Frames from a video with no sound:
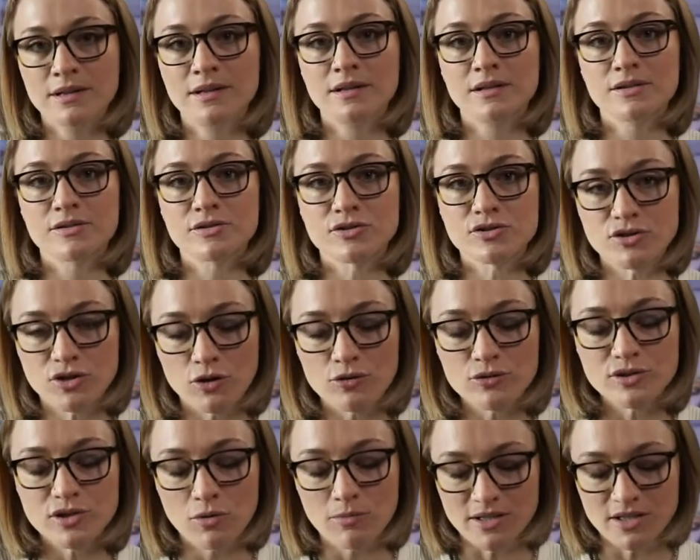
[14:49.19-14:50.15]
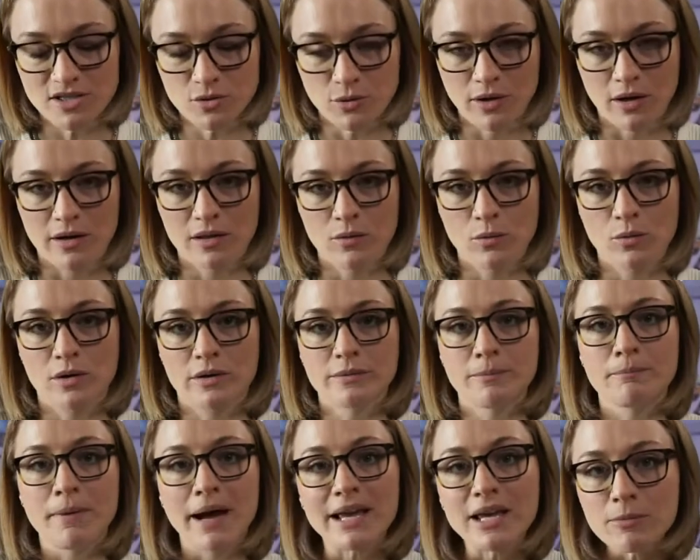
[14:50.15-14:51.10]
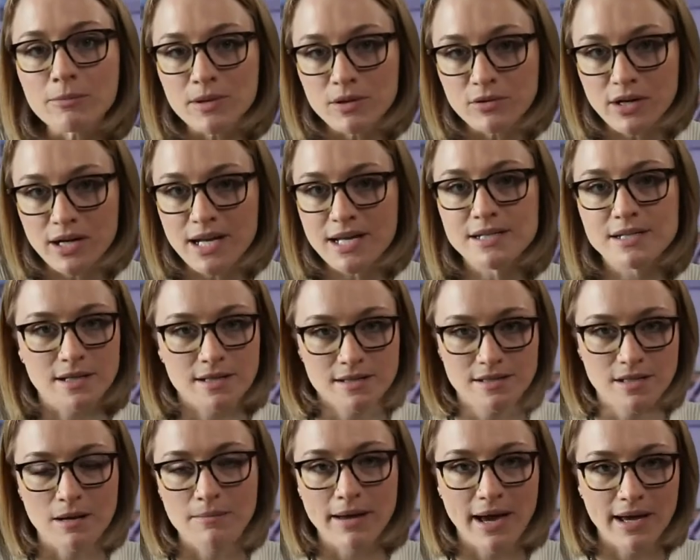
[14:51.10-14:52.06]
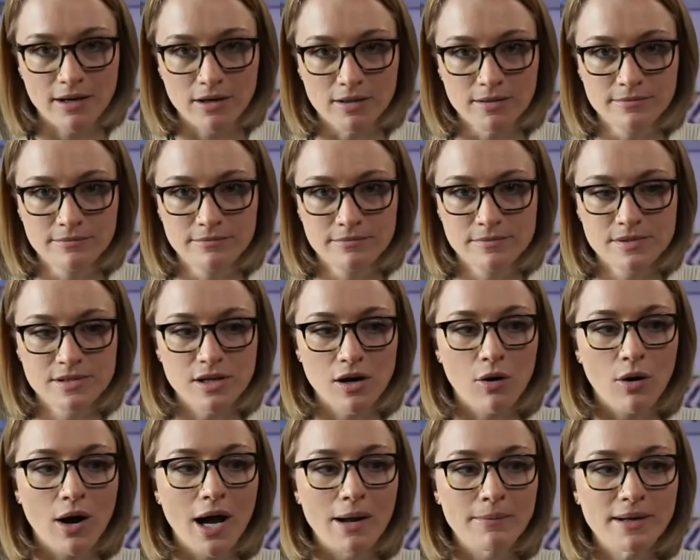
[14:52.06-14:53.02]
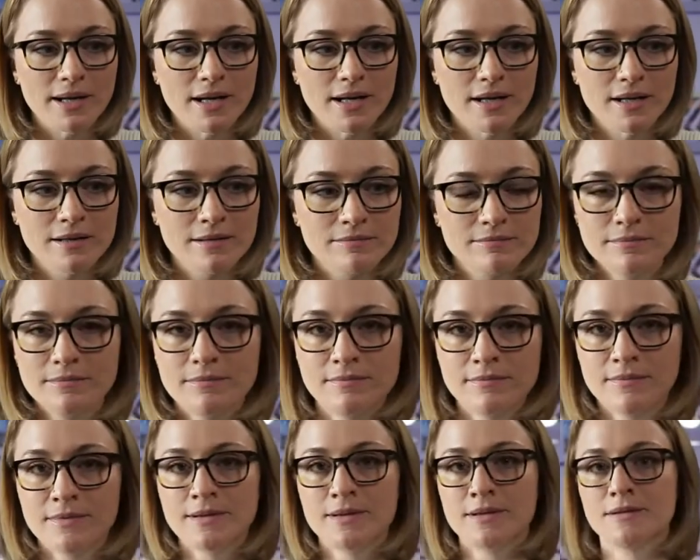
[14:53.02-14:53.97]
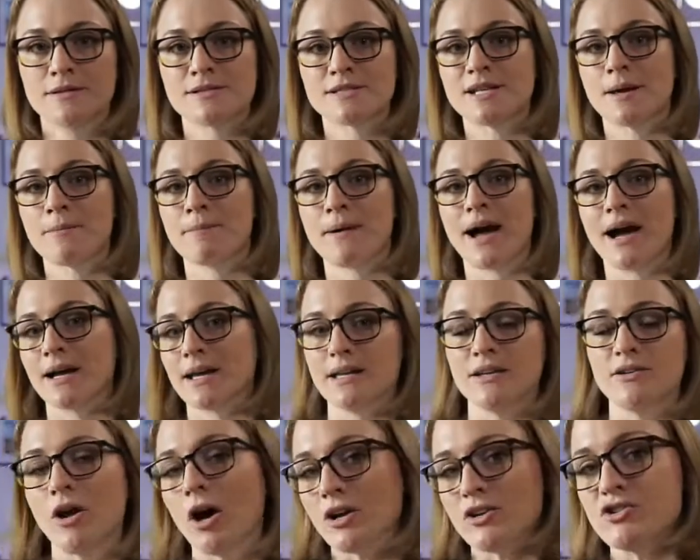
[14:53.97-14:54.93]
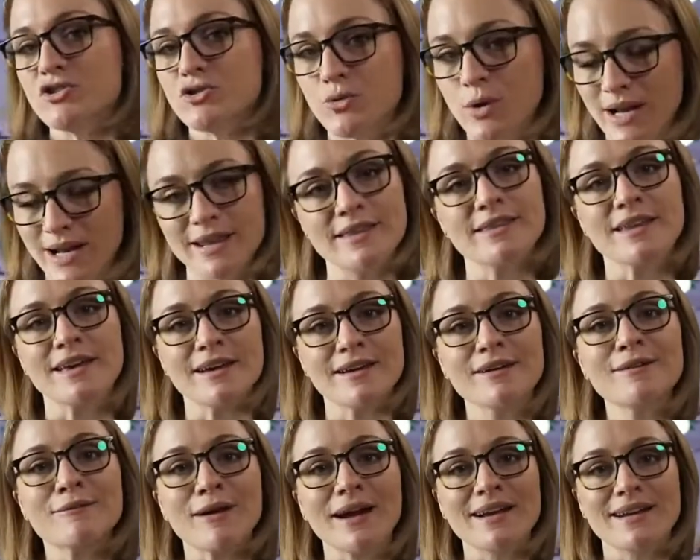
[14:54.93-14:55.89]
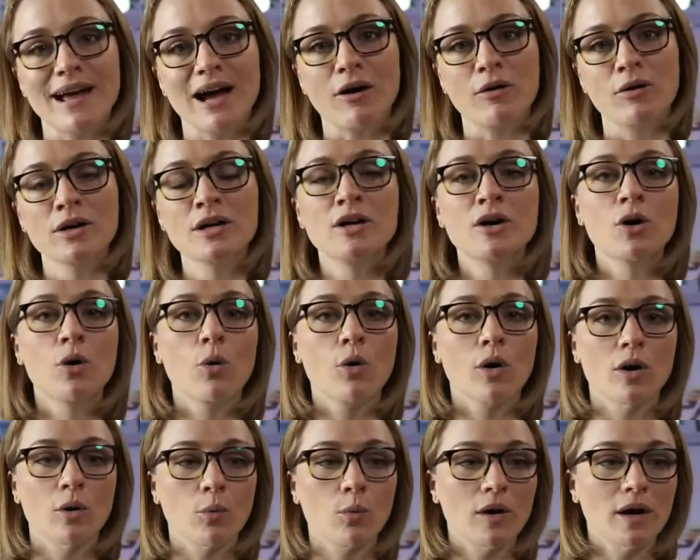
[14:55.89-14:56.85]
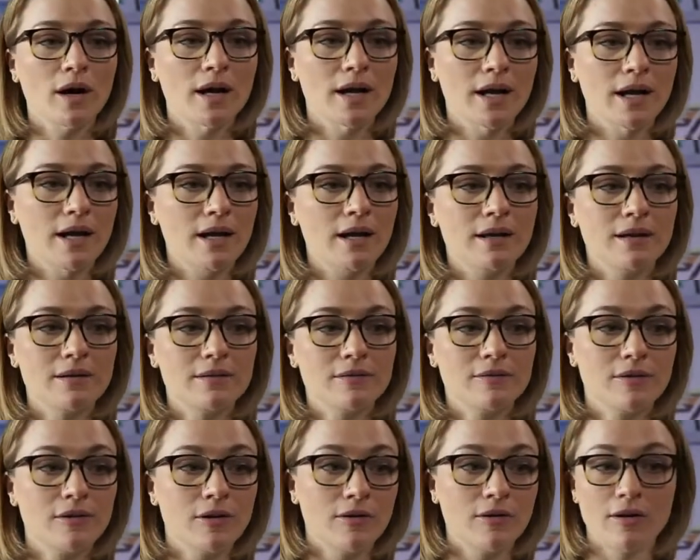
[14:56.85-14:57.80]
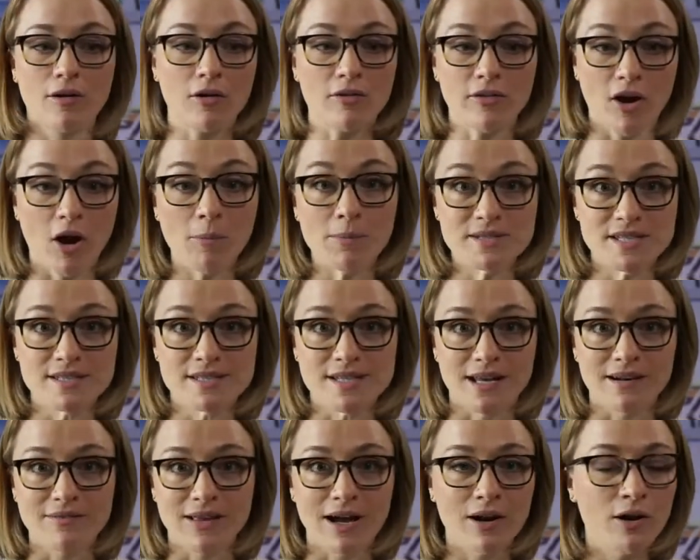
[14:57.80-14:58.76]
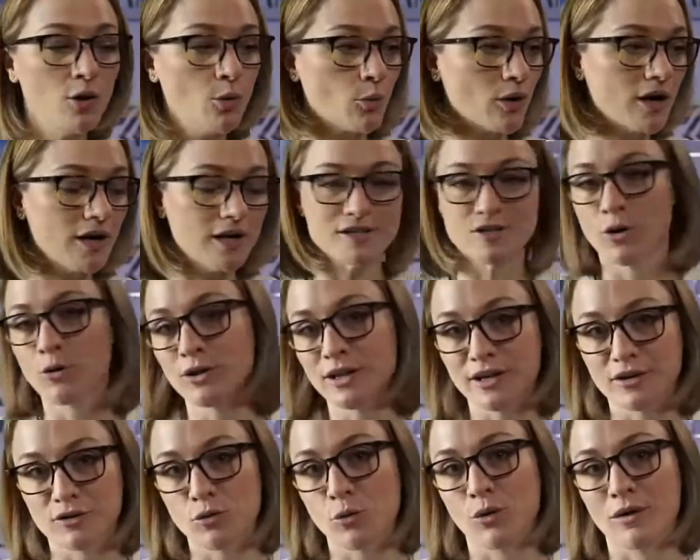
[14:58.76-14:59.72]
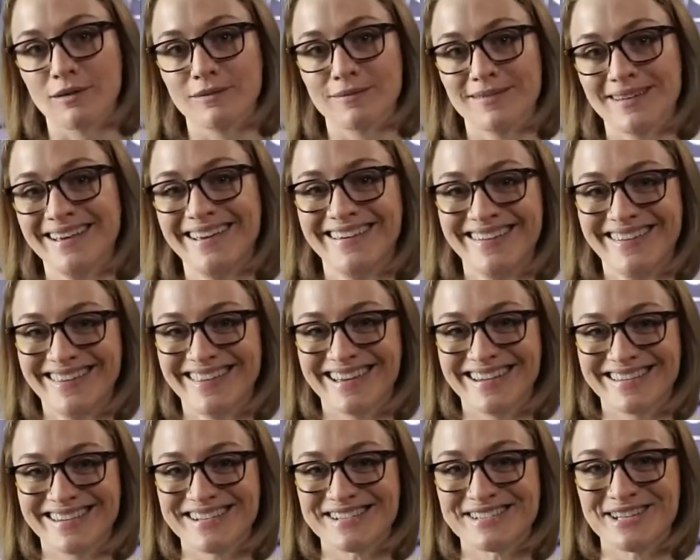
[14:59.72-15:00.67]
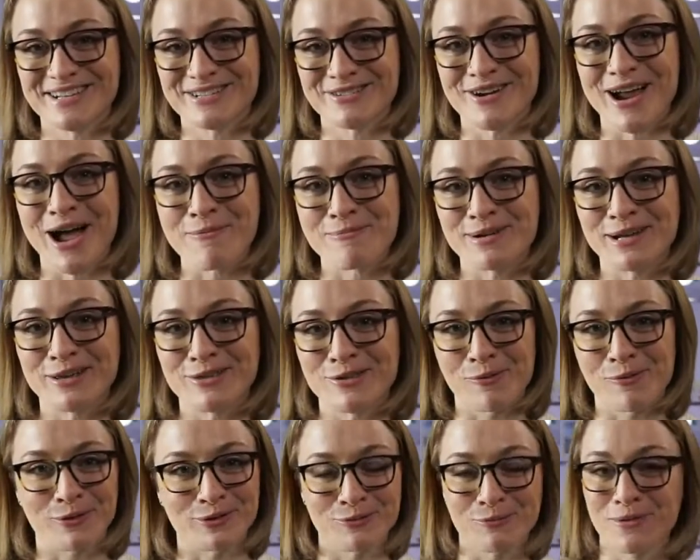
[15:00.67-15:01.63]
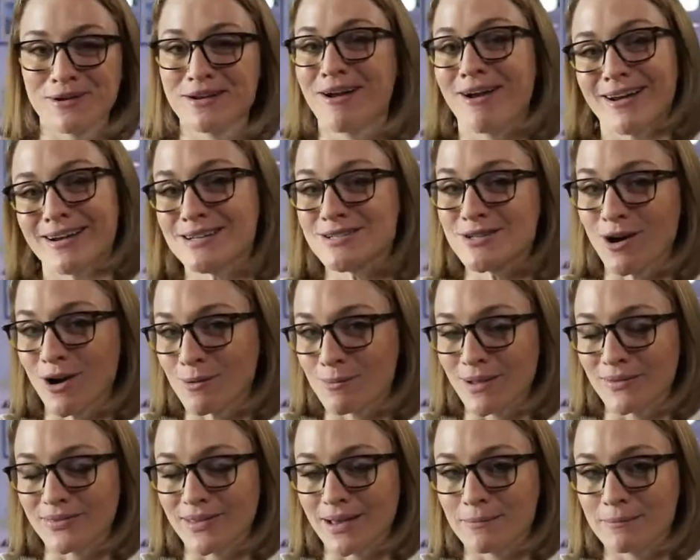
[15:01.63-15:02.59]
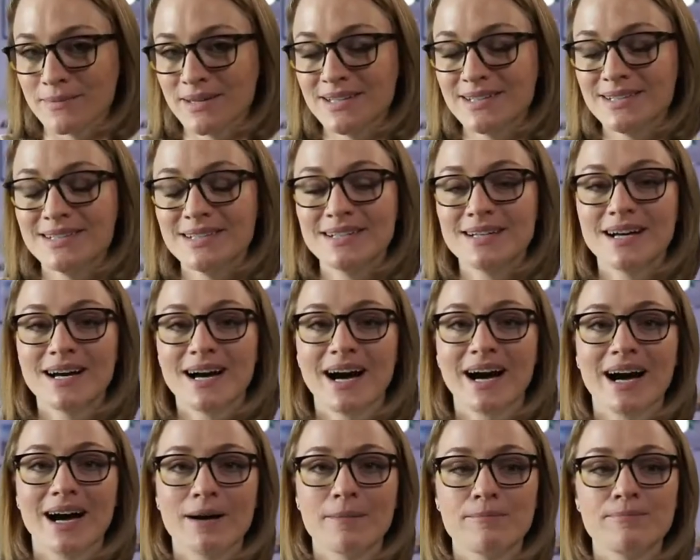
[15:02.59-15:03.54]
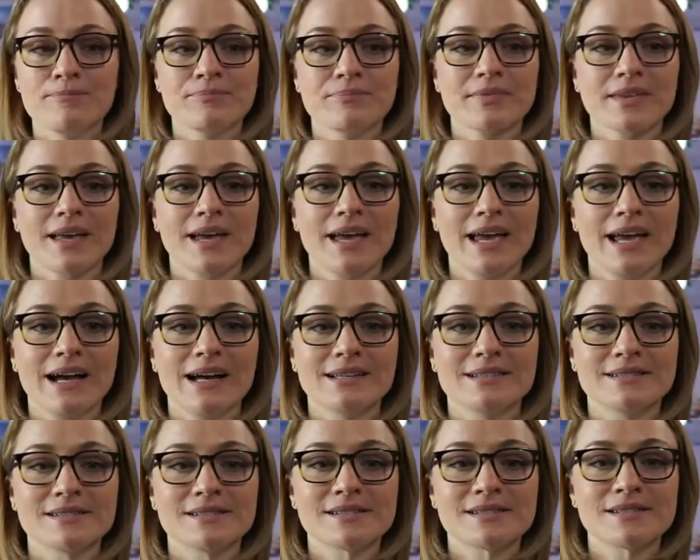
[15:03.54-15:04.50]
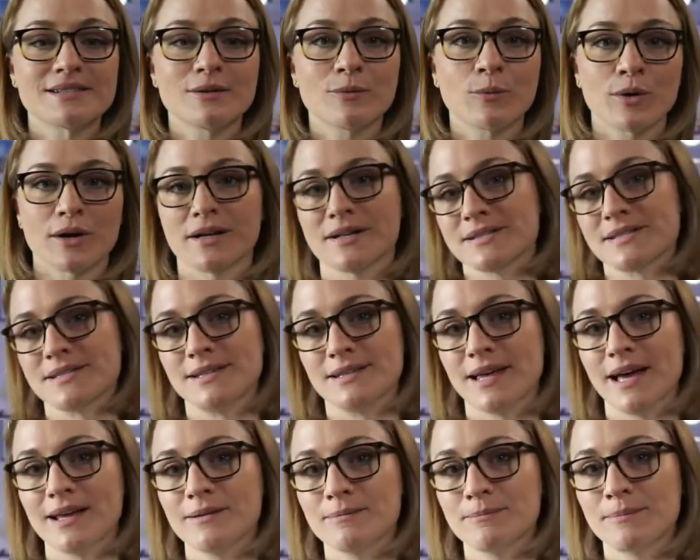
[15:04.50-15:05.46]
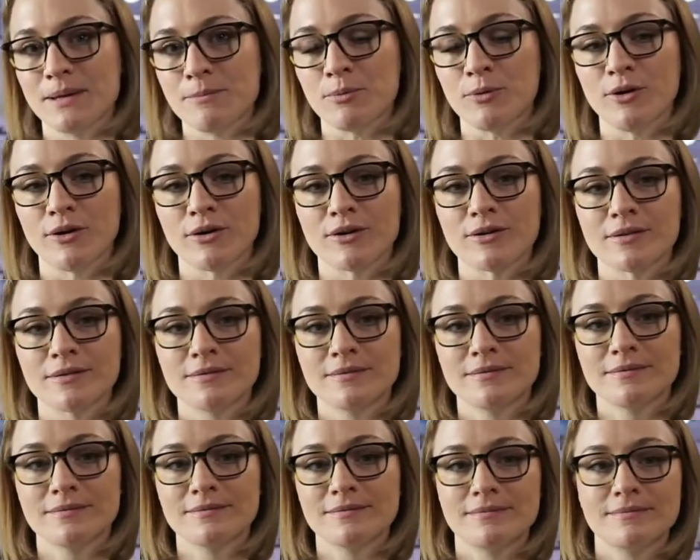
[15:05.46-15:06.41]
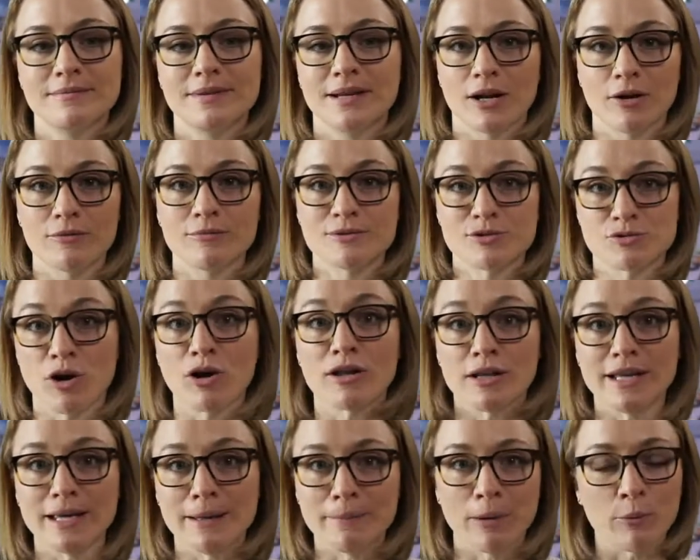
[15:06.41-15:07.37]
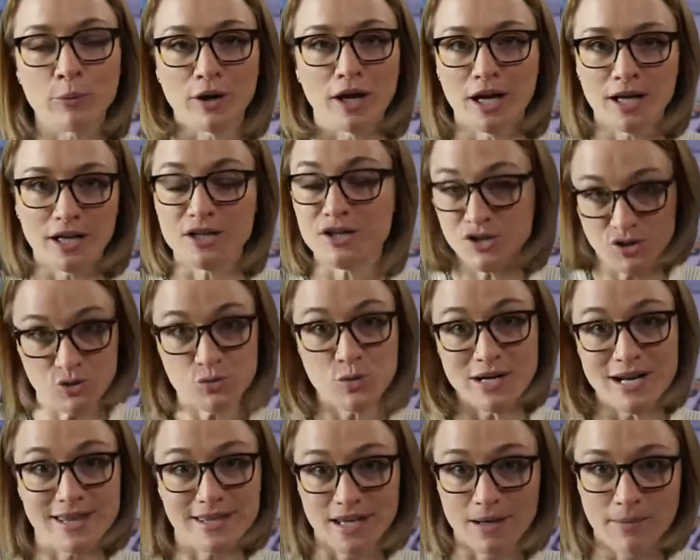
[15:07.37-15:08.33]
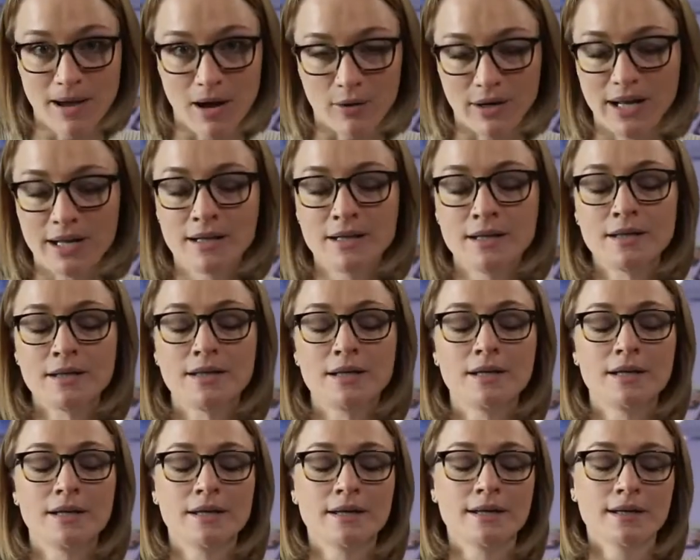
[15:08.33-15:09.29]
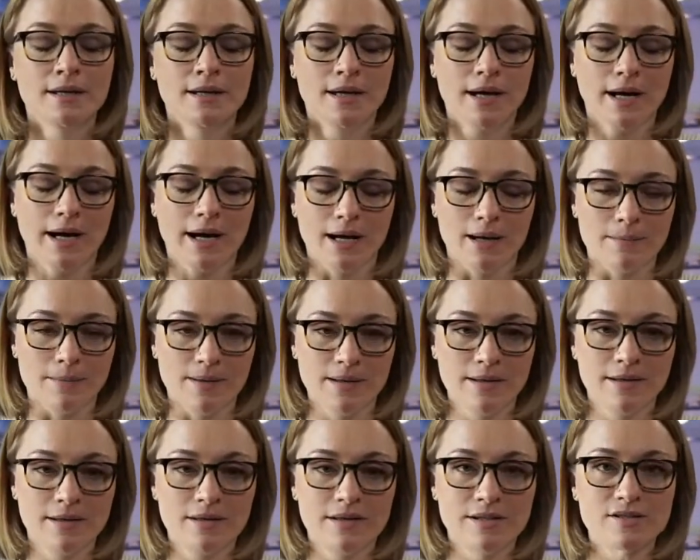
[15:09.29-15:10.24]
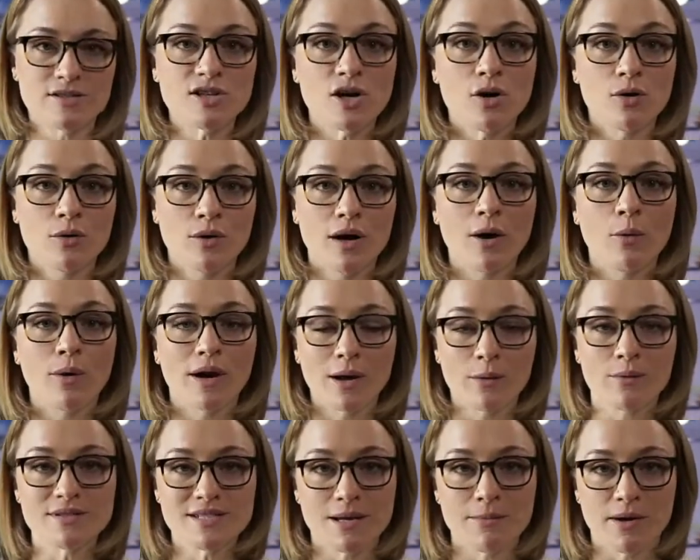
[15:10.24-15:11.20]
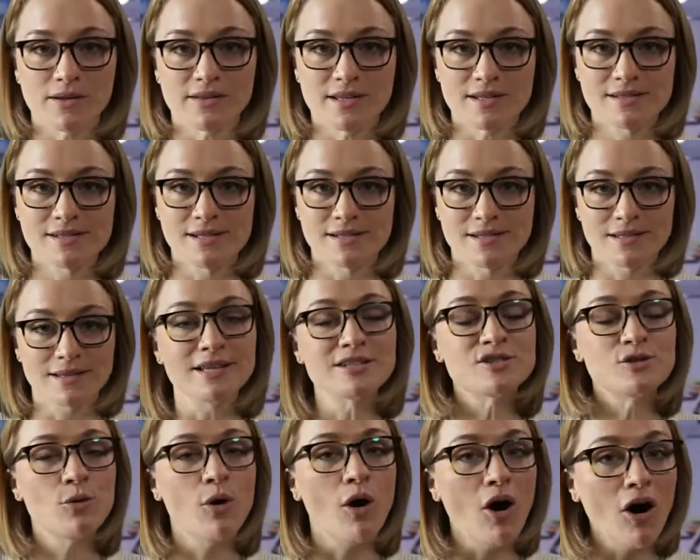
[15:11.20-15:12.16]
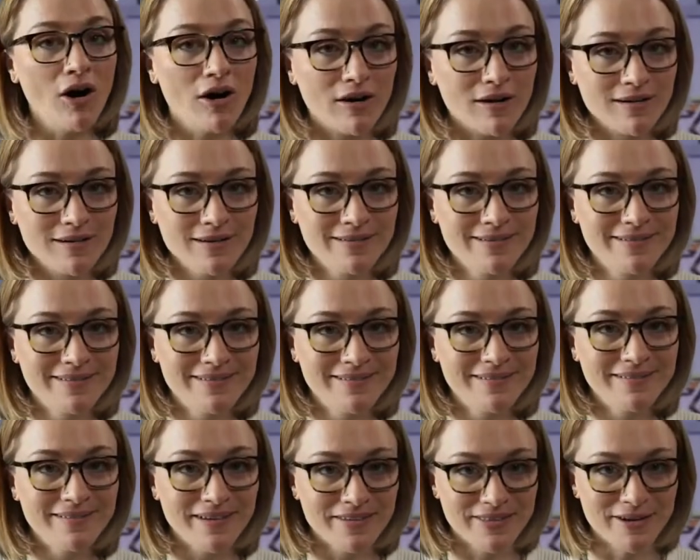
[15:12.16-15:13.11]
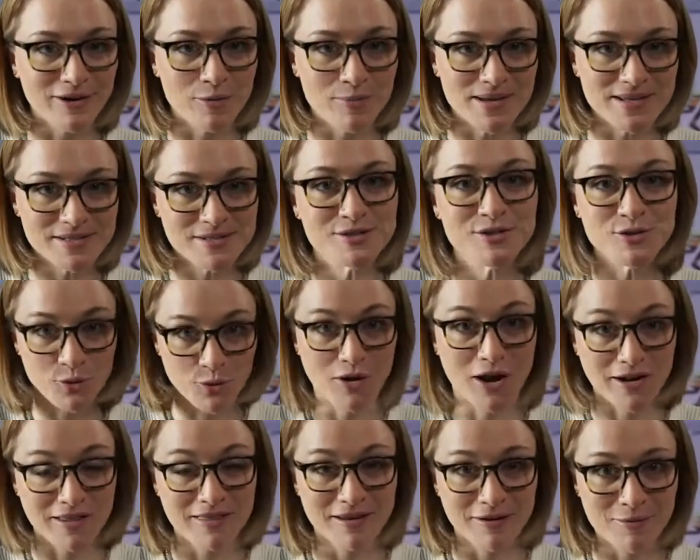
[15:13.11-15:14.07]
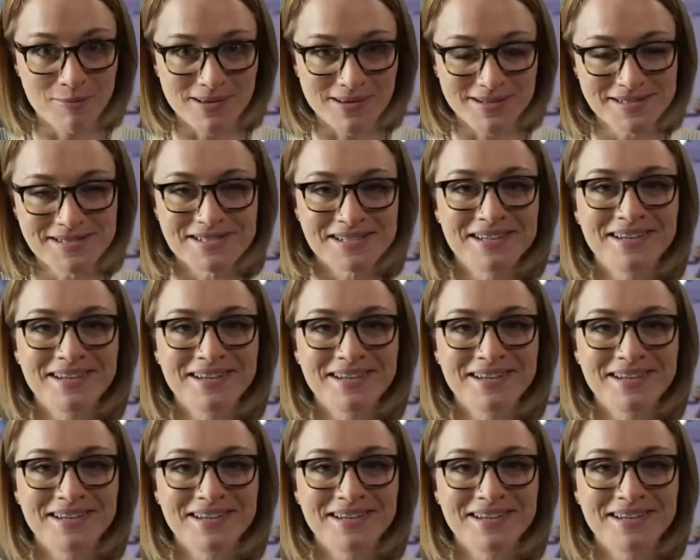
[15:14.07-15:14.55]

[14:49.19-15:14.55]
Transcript: So much going on in the world. My community does not matter. So I'm going to step back and not do anything right now. Or we're going to, on the opposite side of that, we're going to totally ignore that these things are happening in the and we're not going to talk about them. And we're going to see that people are, struggling, but we're not going to do anything about it. So what I will say about this is, unless you are a therapist, you're not a therapist.